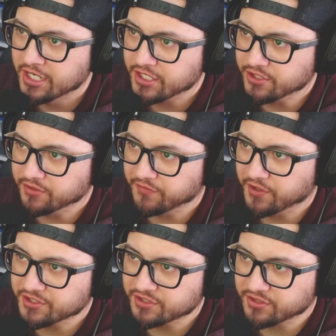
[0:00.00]

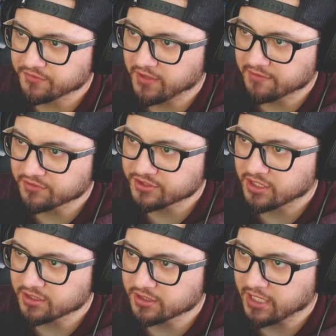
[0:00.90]
Universe Survival
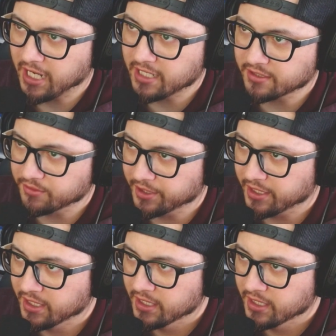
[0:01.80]
Saga category.